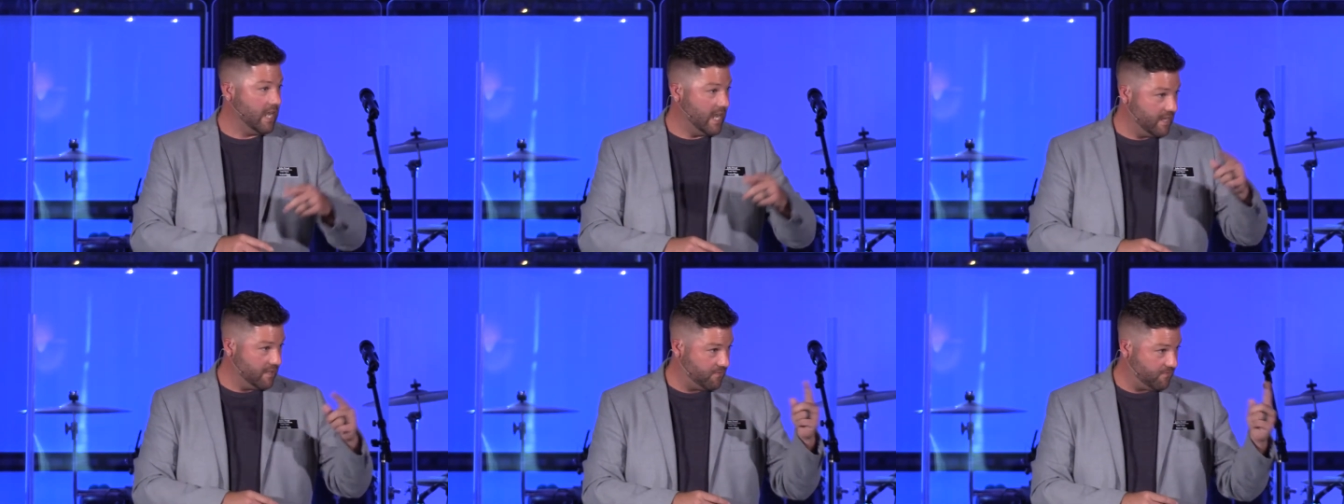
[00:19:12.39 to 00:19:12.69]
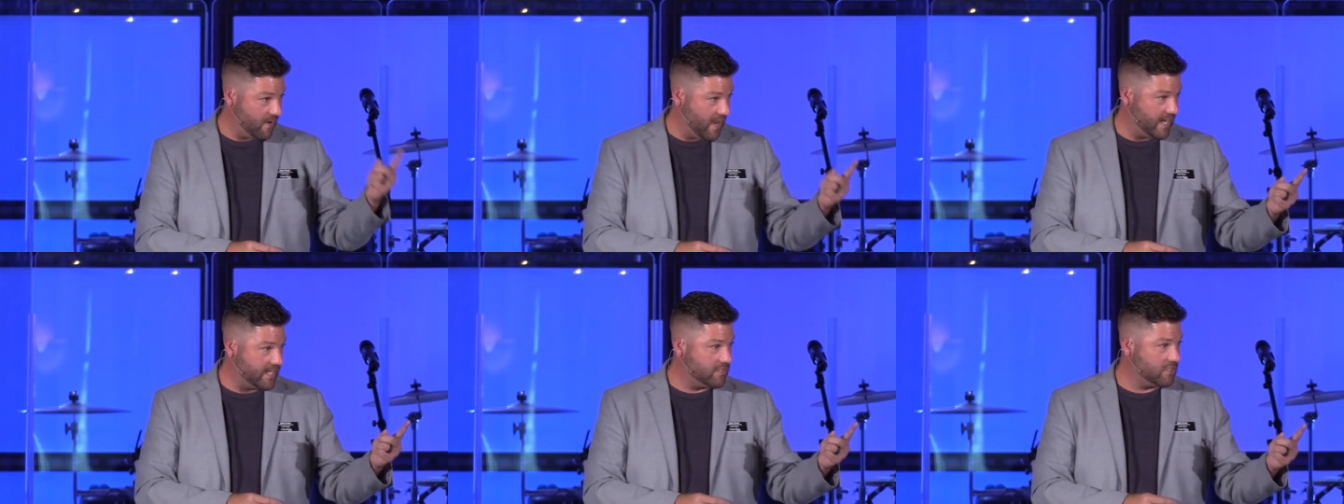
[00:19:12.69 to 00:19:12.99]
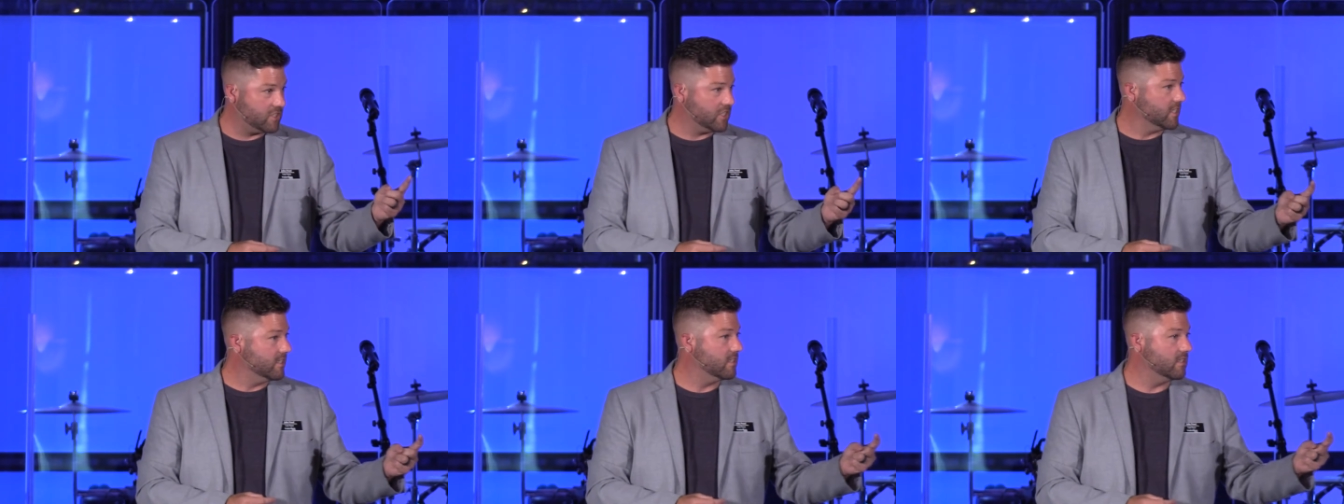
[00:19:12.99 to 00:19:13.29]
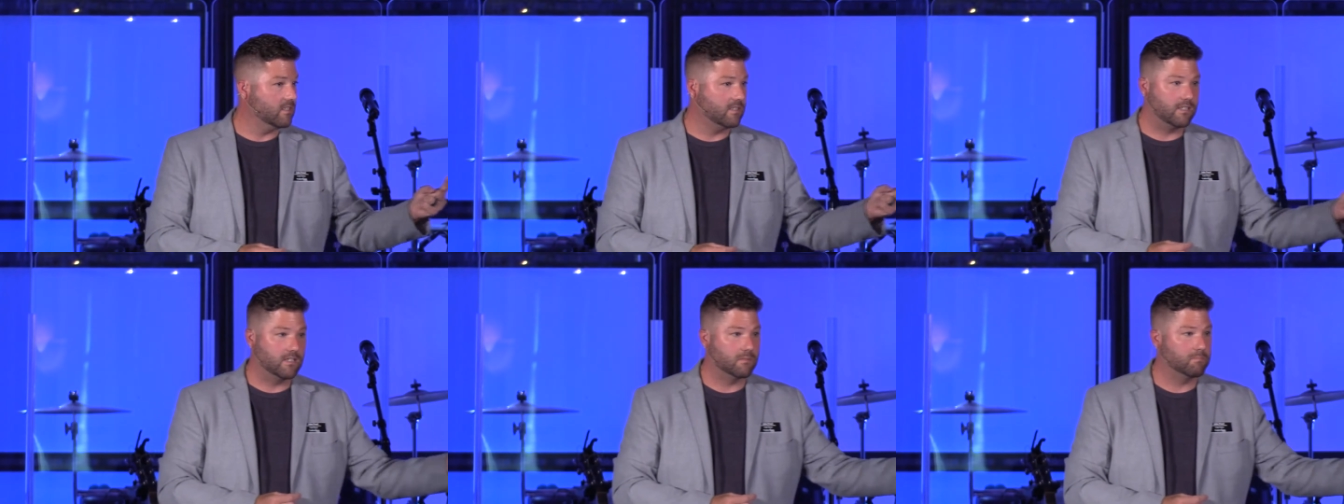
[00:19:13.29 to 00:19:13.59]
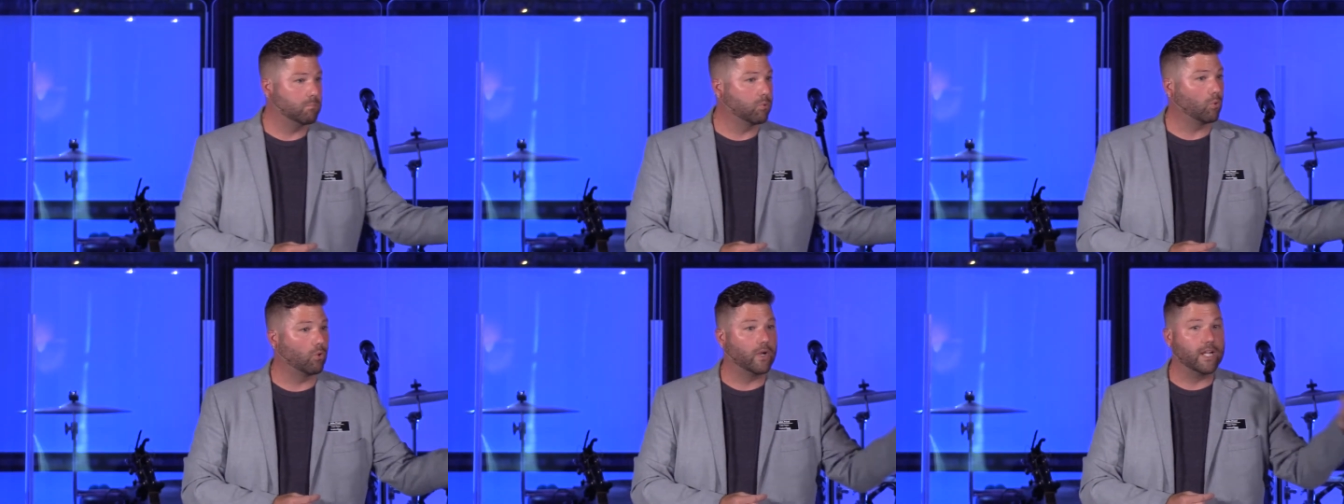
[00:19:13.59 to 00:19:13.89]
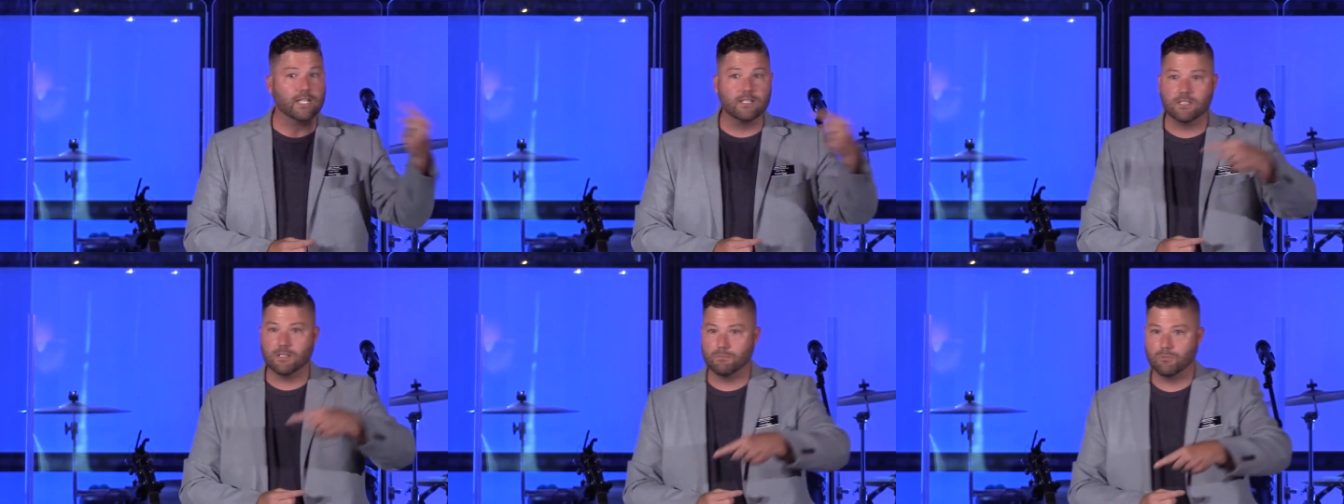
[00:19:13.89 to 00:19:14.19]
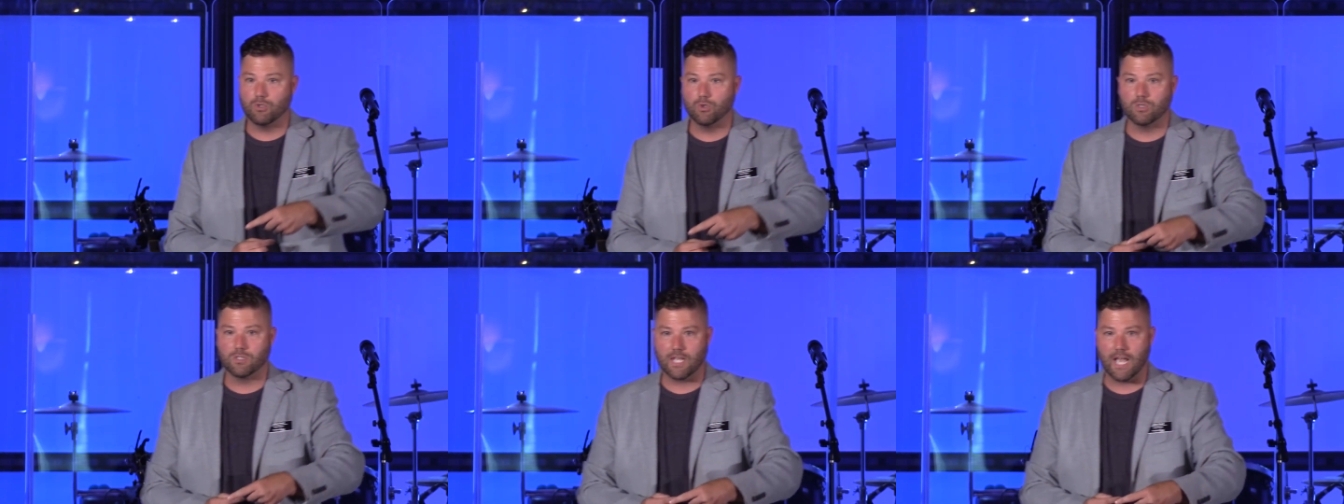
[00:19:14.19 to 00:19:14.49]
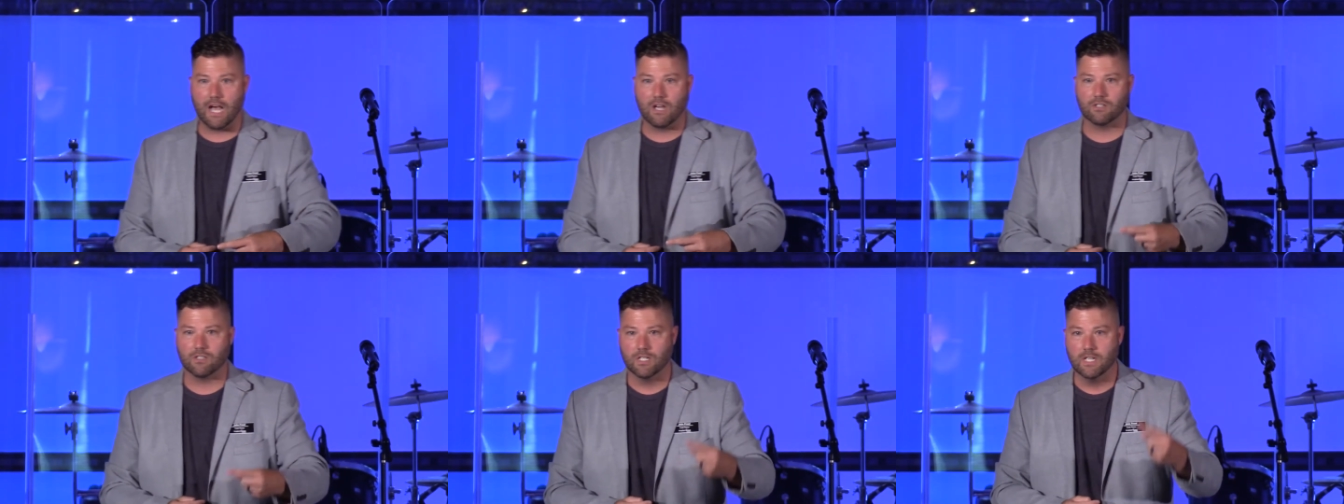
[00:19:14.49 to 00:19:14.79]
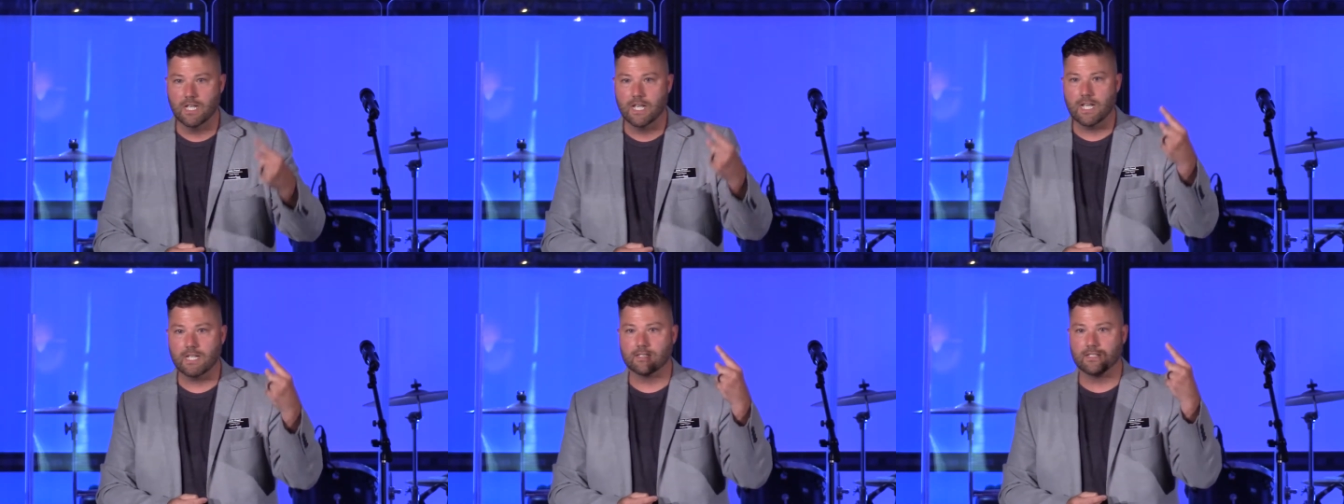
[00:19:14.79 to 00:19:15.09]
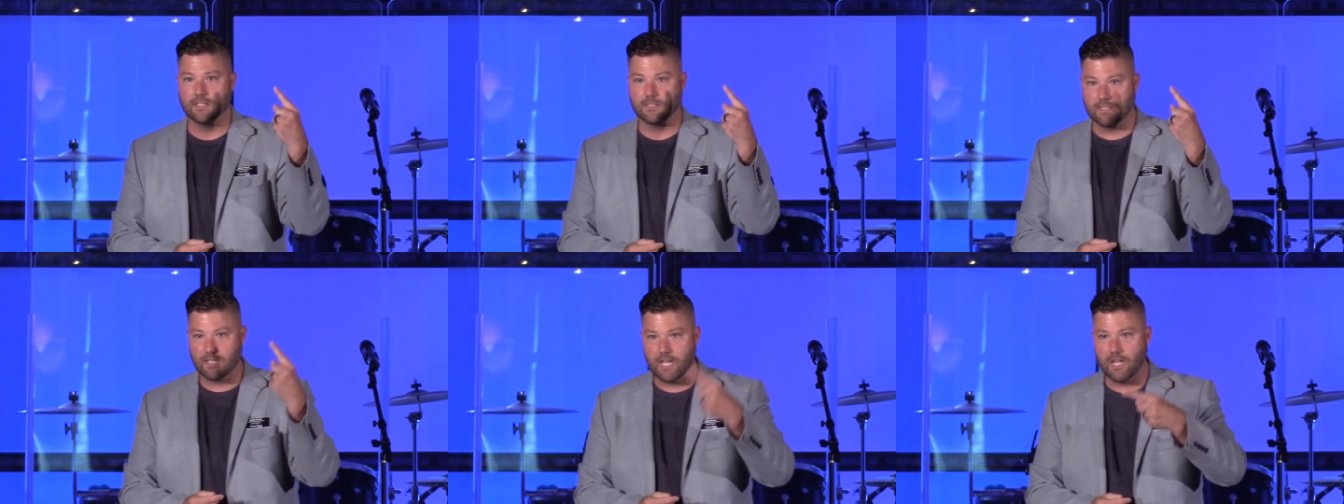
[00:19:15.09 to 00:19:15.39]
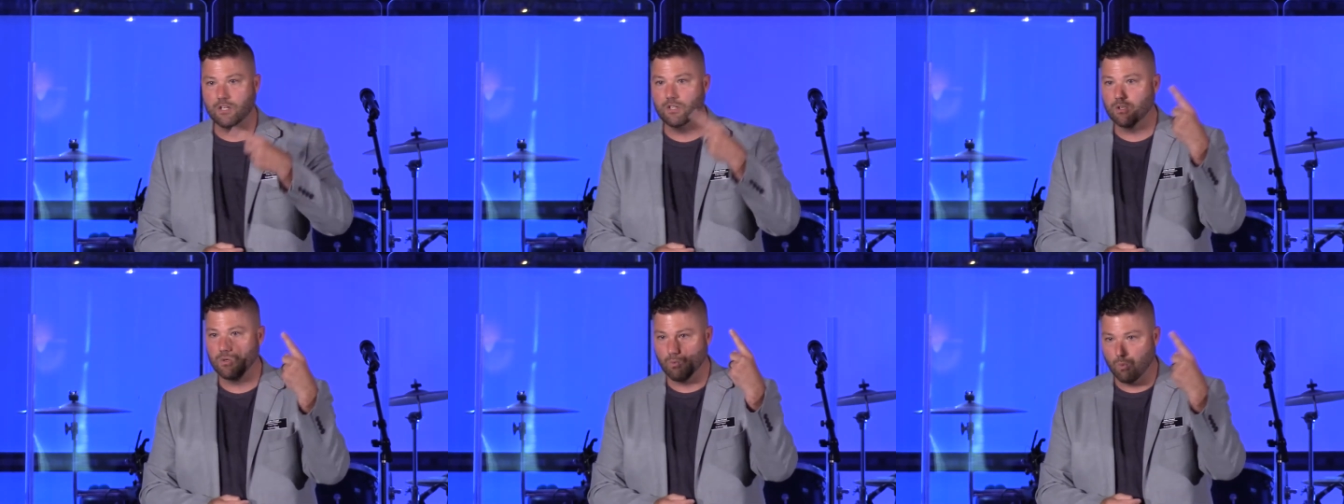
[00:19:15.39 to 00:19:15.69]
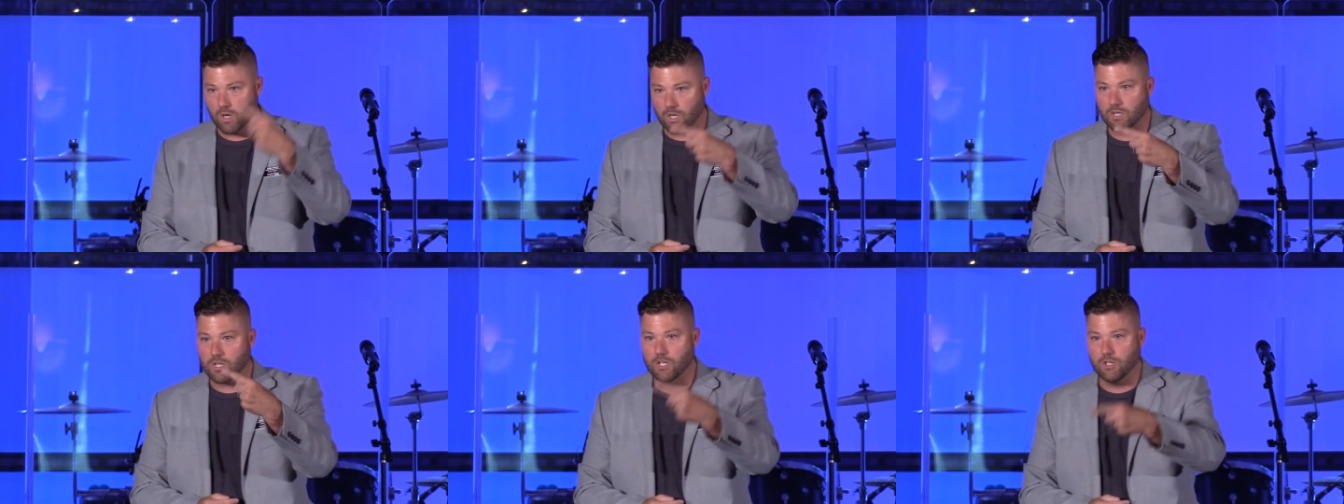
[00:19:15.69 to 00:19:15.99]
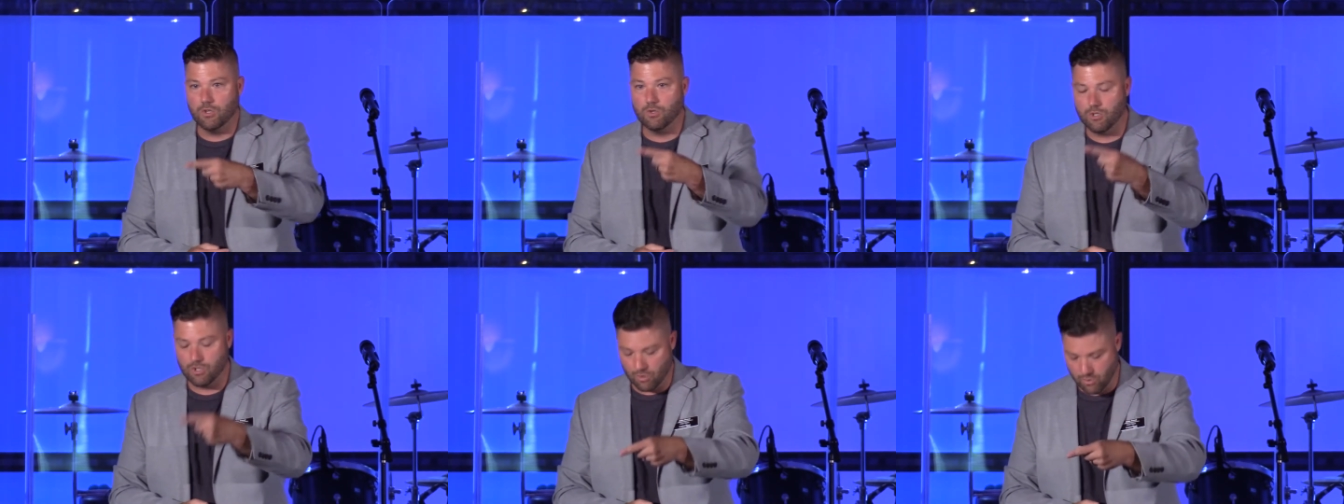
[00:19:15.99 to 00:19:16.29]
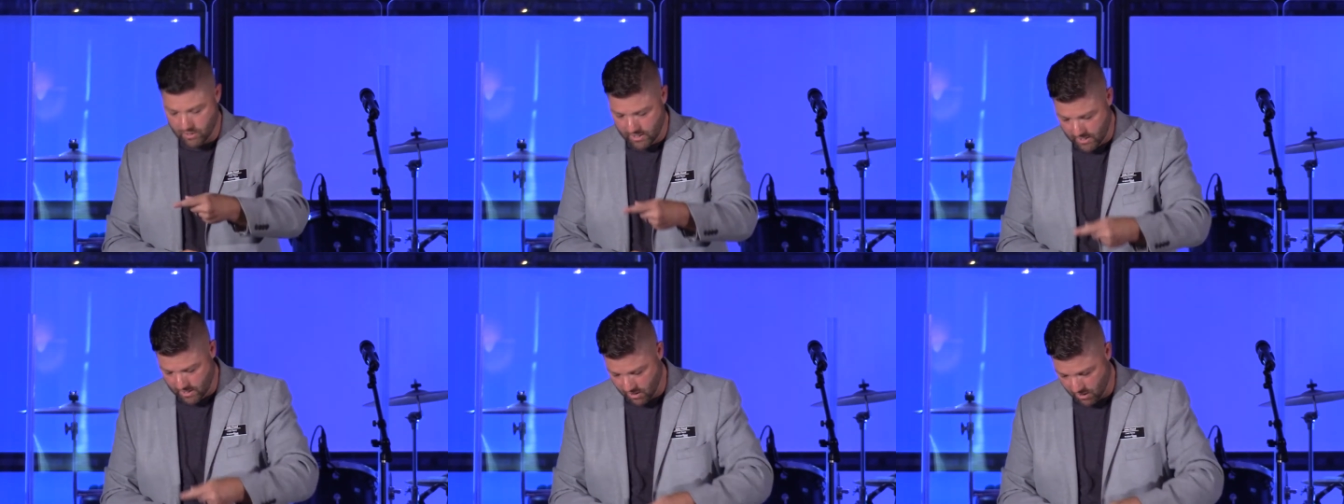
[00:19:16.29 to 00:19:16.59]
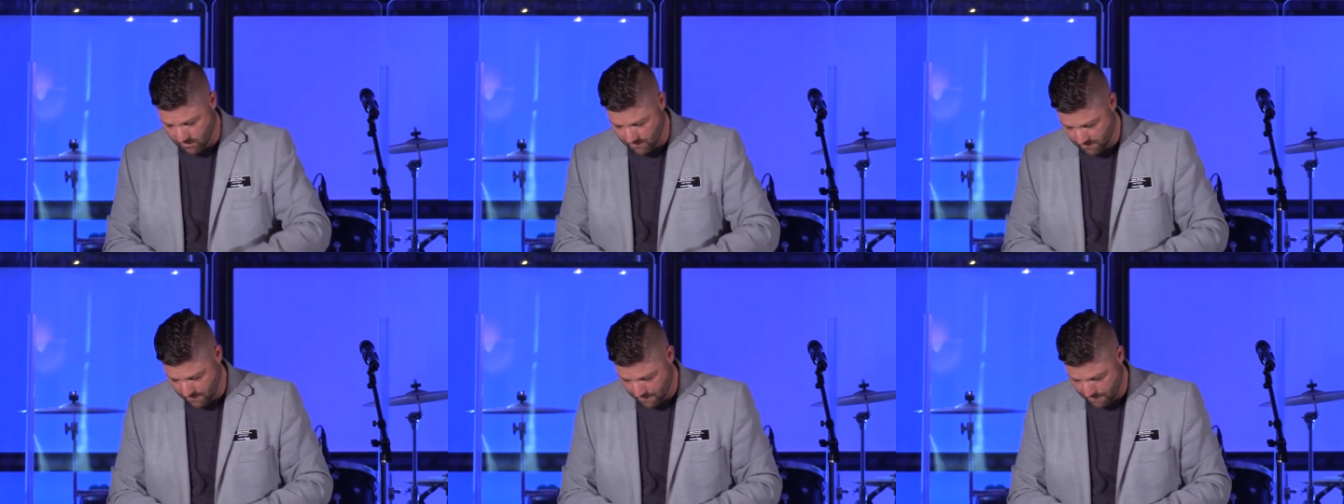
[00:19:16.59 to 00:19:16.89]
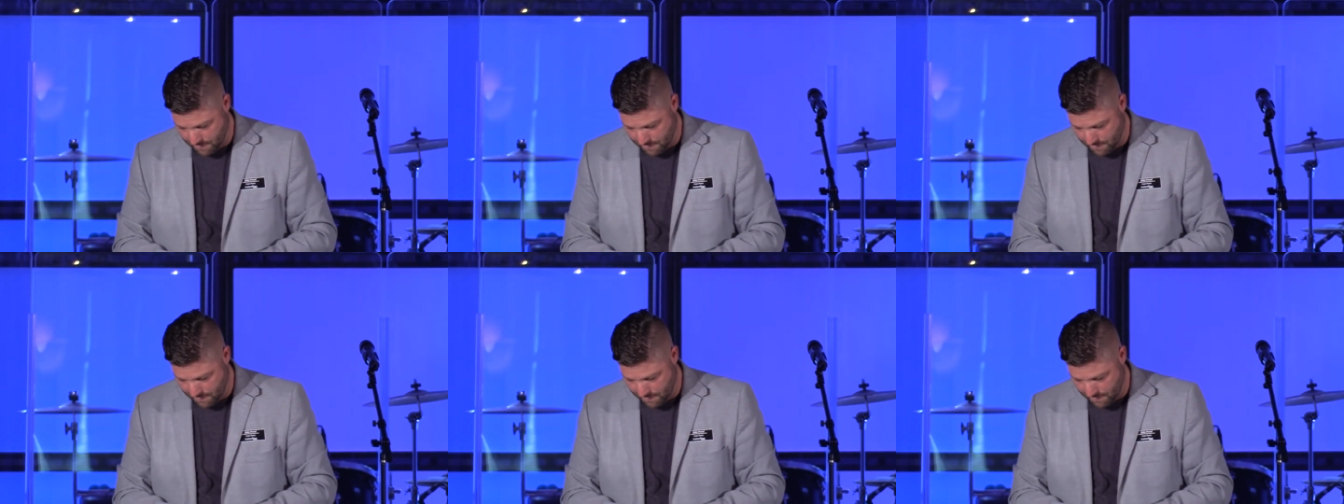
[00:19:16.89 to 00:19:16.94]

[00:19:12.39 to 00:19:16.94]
And he finds Jesus. He says, brings him to his house and says, what can you do here?